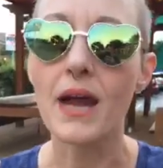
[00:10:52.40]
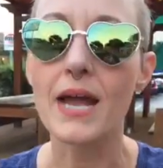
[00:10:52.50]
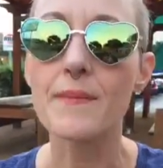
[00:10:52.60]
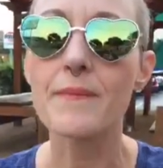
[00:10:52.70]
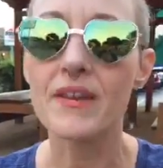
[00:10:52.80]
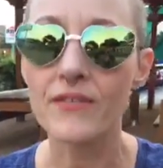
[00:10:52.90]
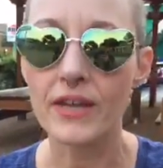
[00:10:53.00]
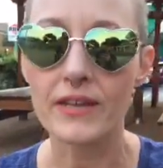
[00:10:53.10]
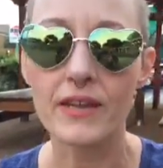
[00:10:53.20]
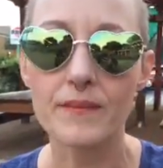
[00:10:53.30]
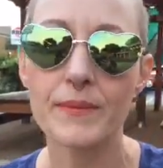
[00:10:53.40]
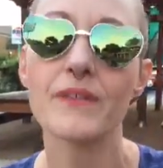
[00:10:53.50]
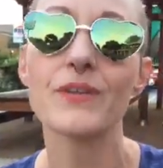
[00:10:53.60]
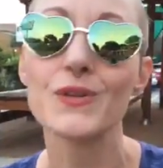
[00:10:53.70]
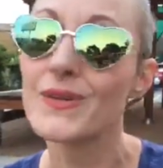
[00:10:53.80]
I may forget that,
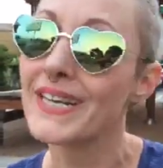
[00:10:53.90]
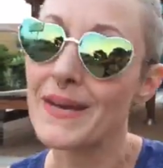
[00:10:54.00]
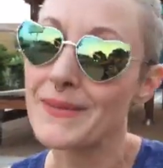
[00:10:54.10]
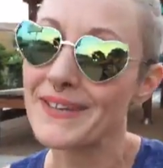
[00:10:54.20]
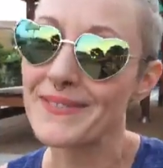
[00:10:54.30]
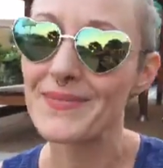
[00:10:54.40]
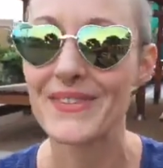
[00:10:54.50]
but if he tweeted at me.